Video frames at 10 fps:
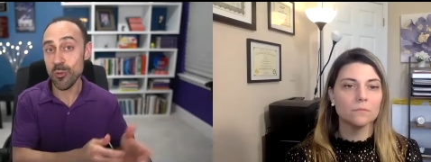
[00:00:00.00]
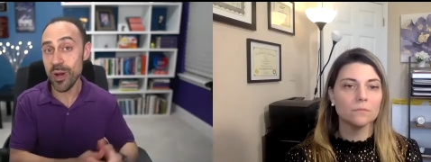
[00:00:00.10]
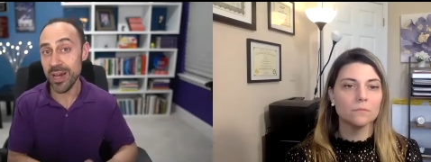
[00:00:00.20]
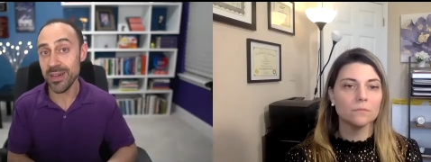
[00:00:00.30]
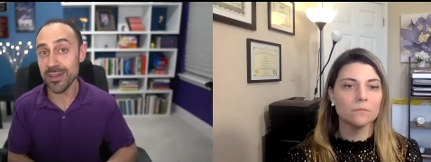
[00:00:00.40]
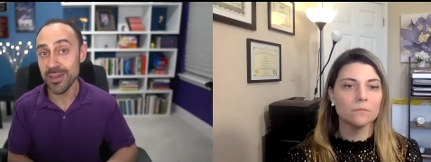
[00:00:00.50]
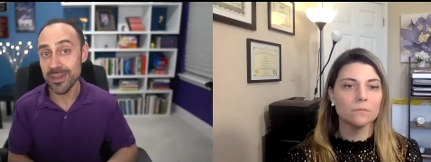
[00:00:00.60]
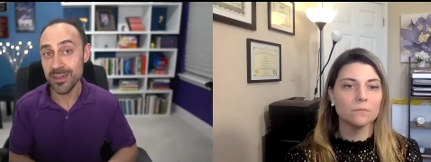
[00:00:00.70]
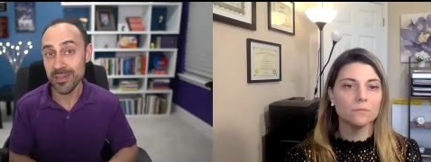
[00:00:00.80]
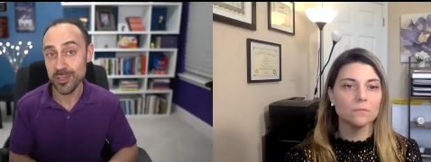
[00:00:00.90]
Speaker 1: way,
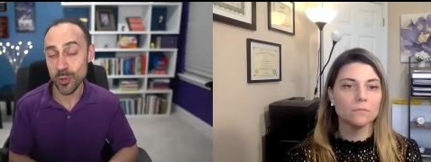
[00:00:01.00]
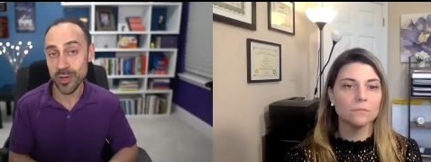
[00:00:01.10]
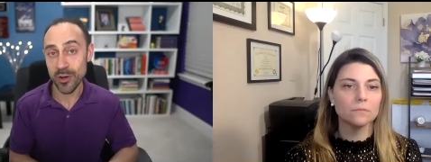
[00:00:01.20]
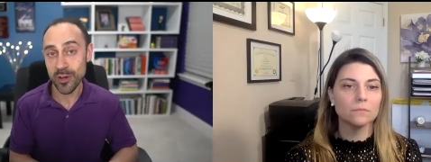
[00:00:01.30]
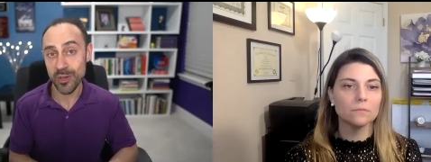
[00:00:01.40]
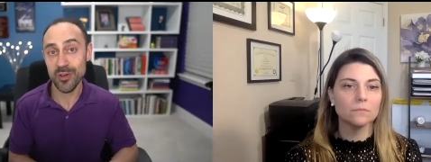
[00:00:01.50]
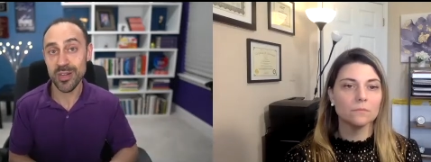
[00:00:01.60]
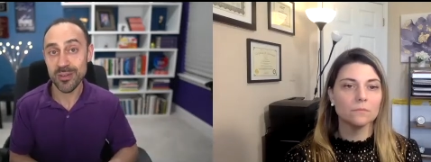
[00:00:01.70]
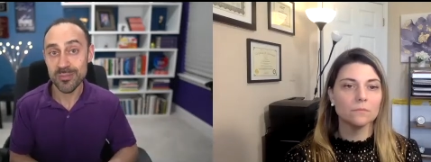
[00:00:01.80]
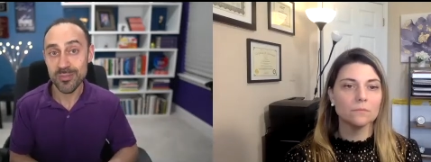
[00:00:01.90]
joined our
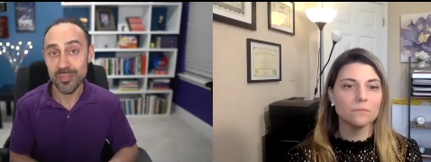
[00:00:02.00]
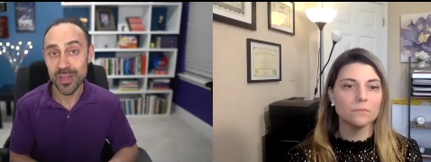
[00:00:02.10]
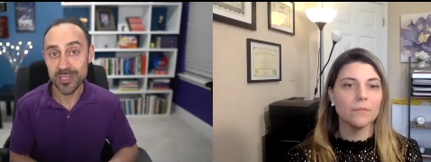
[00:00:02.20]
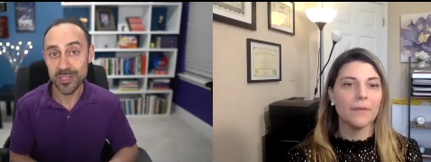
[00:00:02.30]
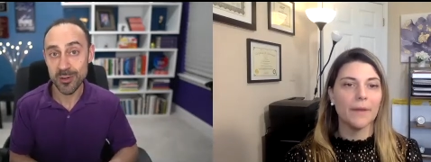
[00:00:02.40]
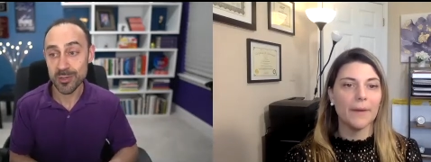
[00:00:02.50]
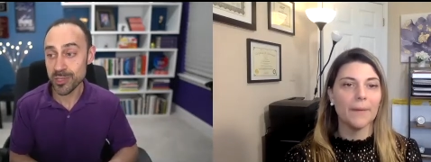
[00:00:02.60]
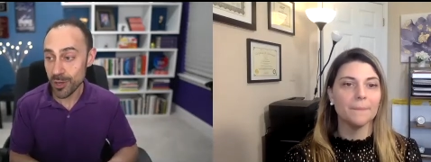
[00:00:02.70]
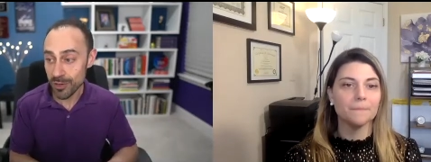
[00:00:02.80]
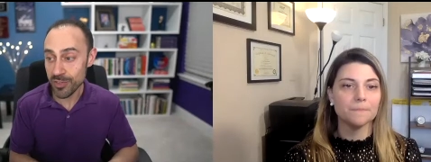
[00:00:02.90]
community. So
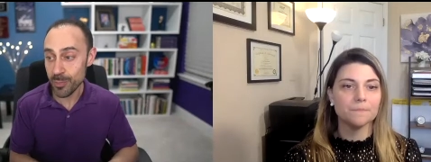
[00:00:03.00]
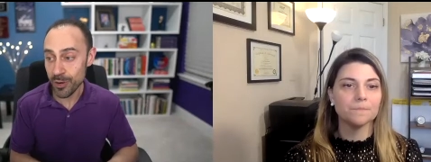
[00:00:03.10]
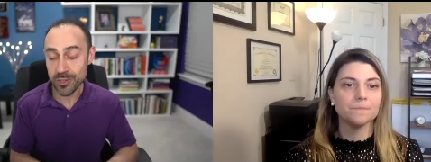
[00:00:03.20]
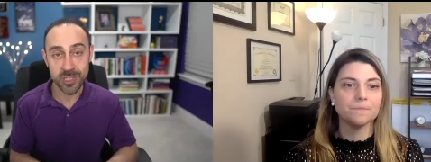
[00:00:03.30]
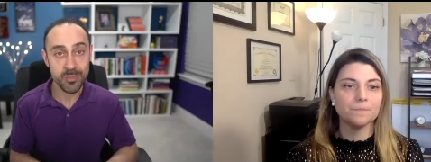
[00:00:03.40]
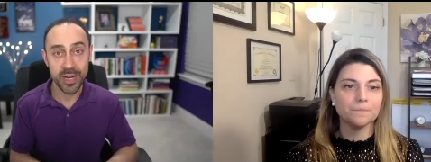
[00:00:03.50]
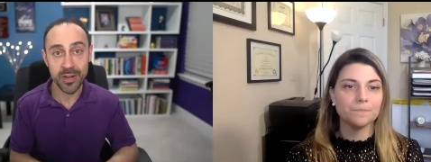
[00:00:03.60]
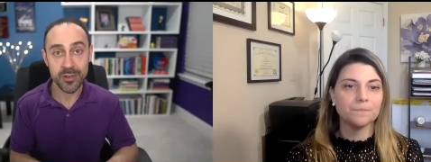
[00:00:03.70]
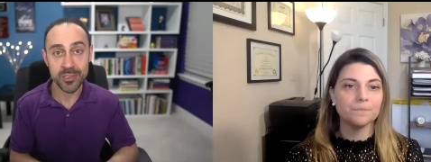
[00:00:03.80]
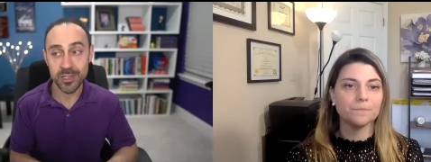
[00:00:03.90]
serve the person
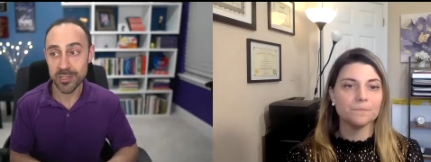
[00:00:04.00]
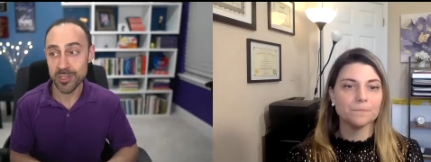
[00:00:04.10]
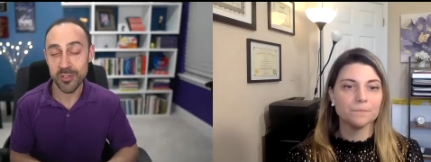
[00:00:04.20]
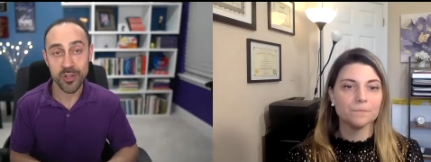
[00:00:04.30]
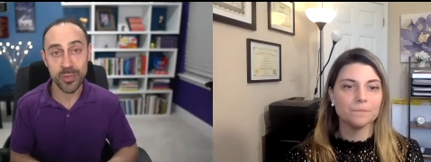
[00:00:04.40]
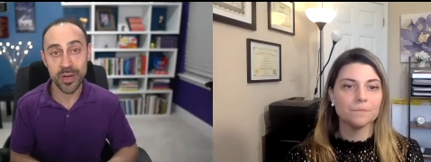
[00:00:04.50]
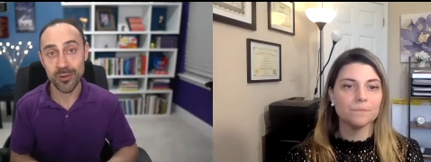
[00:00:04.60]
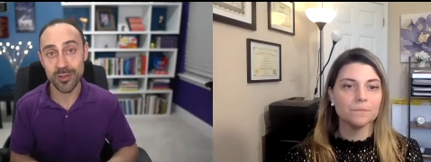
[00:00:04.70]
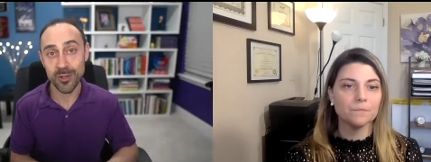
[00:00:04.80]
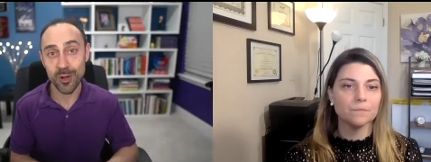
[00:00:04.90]
better. It's going to serve you better
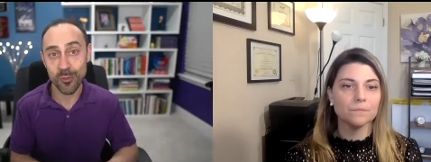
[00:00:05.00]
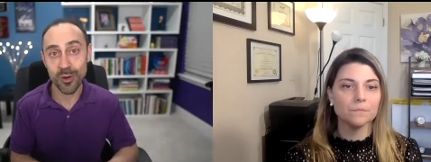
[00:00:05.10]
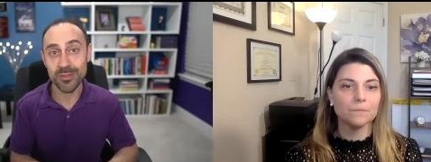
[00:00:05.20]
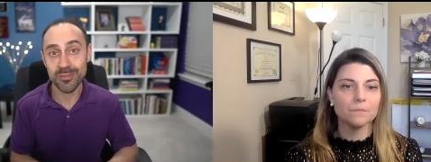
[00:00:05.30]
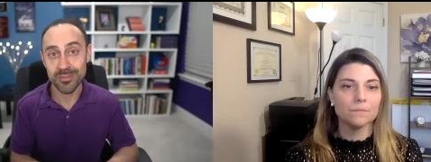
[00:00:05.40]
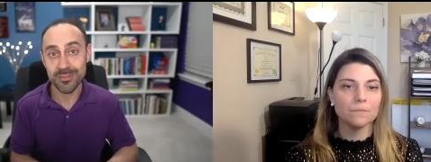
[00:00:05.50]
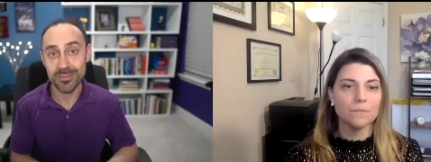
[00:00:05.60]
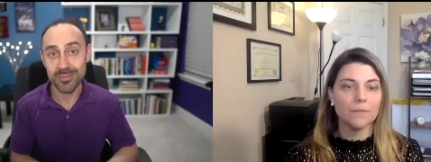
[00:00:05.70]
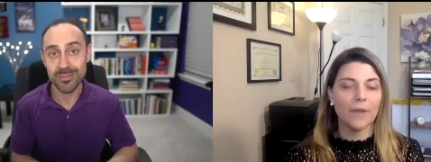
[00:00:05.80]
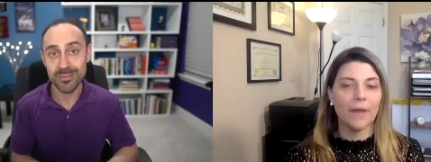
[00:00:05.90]
in the long run.
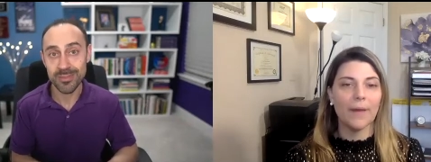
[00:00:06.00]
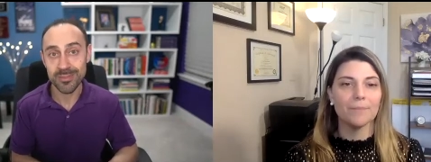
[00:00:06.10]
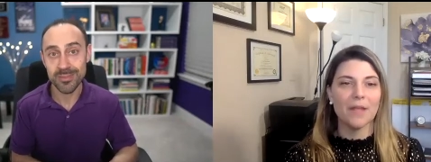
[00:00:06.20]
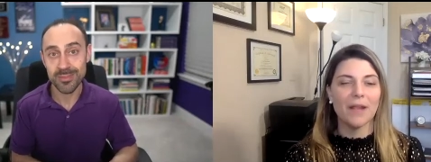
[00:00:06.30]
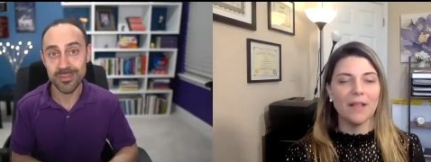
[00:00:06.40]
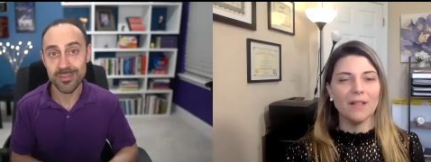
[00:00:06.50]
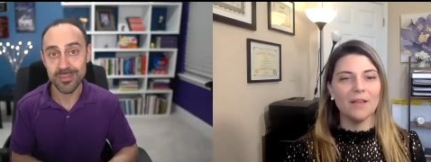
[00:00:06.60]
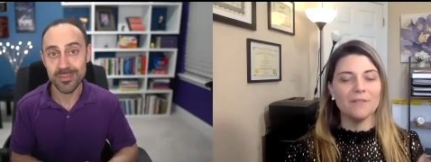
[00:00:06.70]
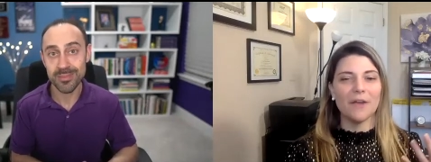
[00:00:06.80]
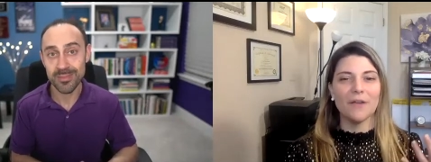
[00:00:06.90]
Speaker 2: Yeah, I, I
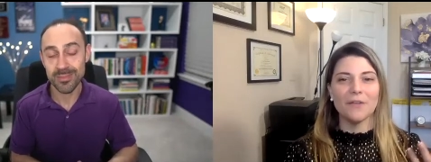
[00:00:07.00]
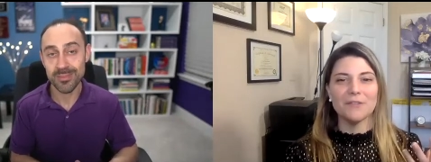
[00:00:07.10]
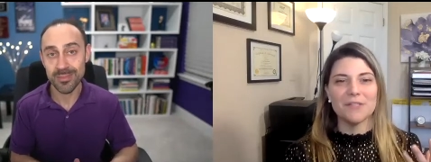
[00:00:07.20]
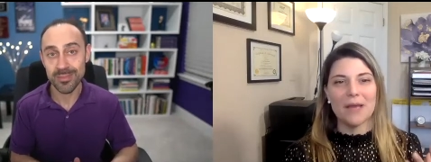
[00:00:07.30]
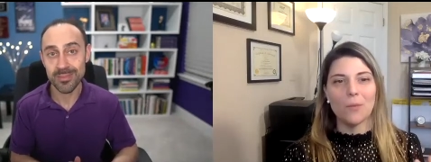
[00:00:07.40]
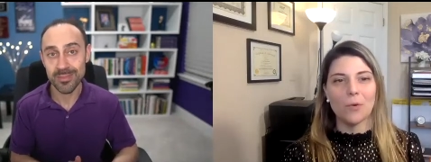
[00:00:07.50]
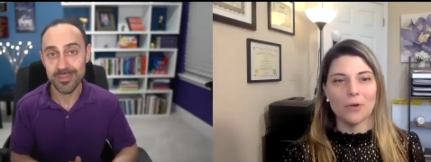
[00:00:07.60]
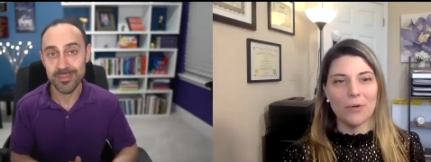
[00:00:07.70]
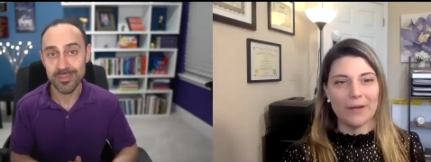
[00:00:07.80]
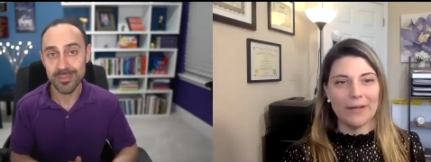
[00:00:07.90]
love how you use that
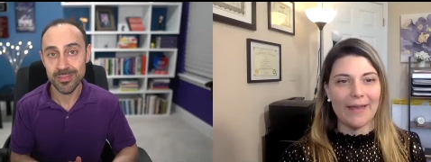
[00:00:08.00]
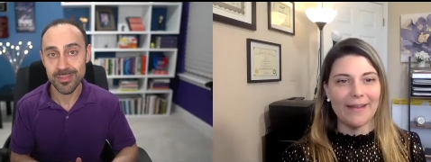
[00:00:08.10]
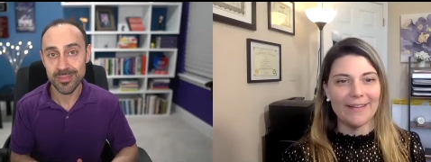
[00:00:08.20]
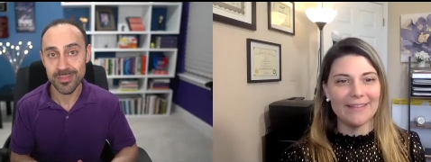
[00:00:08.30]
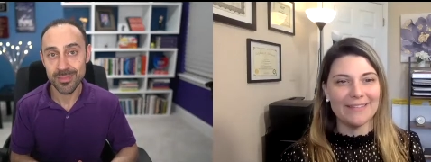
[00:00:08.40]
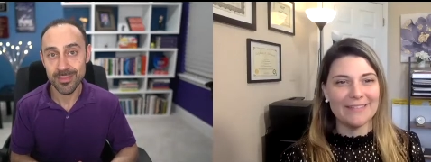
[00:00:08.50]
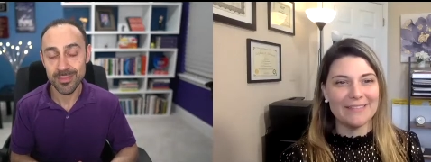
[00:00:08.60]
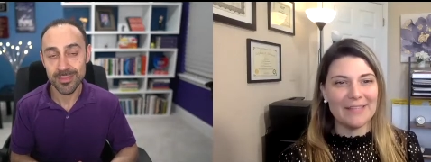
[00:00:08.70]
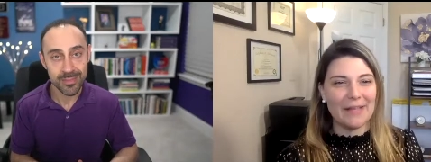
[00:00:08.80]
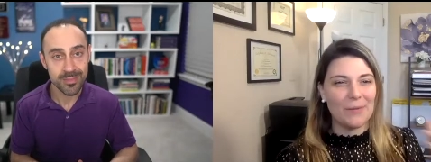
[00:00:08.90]
word organic.
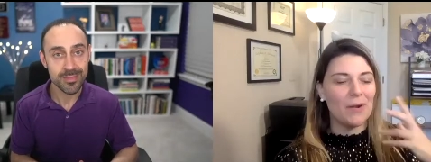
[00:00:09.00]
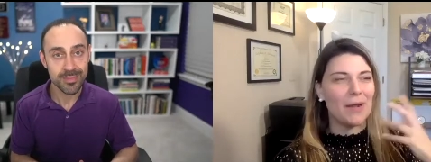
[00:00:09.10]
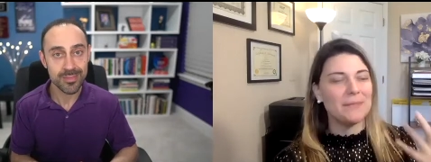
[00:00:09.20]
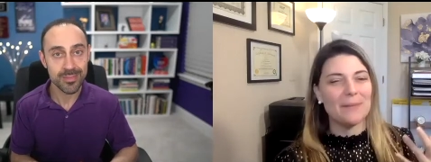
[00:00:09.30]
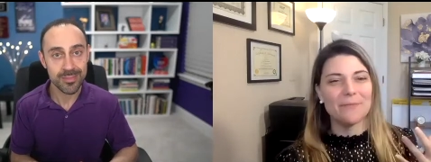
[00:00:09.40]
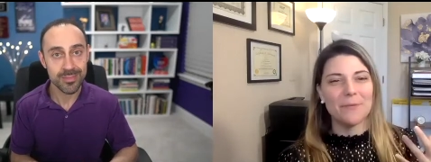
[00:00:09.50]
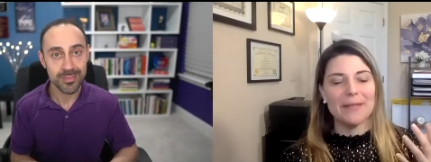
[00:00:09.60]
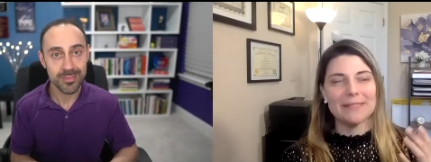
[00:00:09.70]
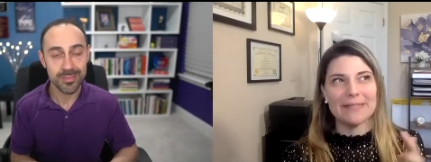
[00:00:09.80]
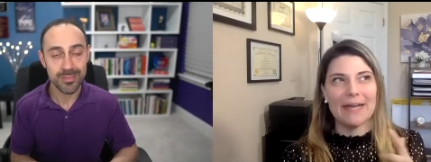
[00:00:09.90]
Like what comes up for
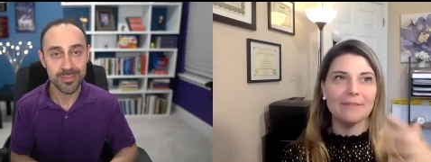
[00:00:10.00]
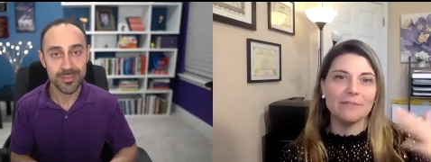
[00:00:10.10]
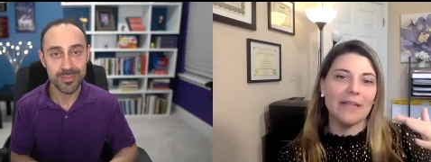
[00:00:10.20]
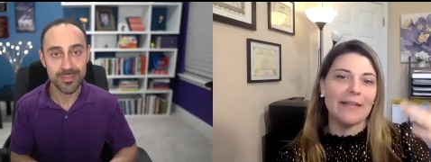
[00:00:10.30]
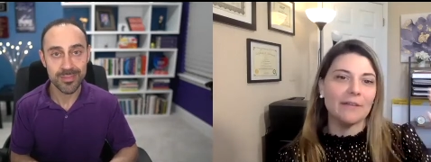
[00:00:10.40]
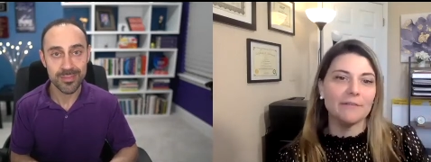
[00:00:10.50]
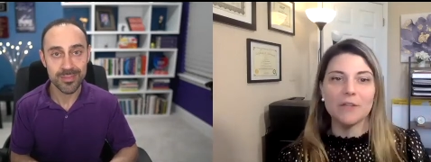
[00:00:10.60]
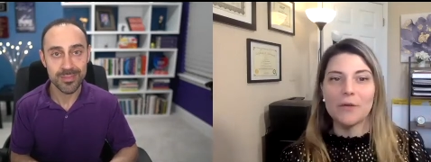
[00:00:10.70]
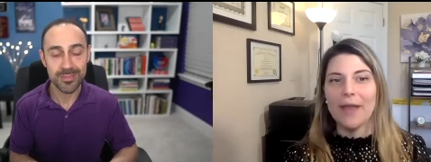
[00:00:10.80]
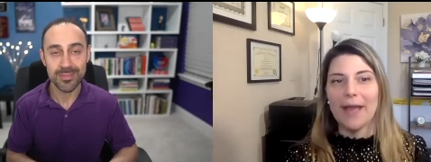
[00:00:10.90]
me is like kind of letting it
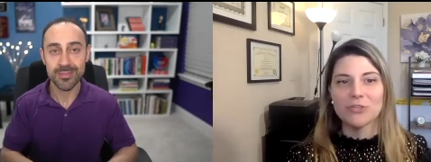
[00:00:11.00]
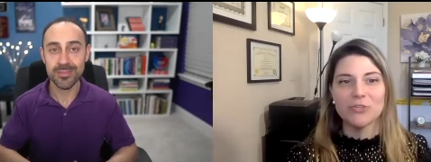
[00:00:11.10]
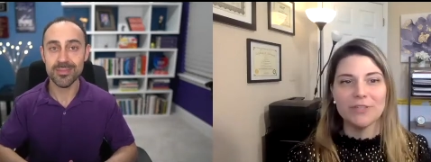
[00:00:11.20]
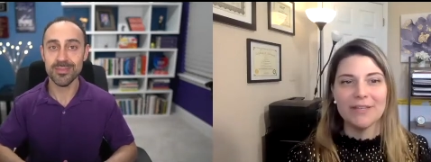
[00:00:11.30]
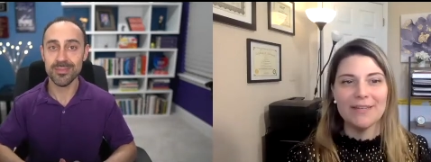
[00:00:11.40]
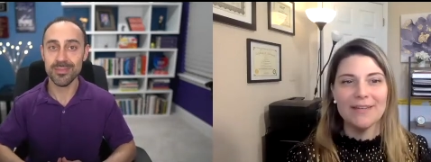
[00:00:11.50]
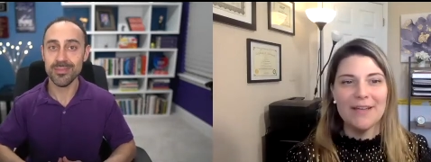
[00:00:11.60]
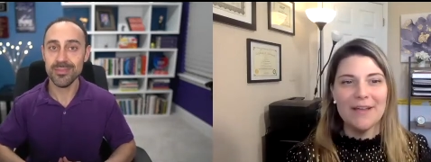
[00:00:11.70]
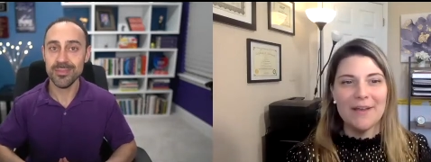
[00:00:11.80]
flow naturally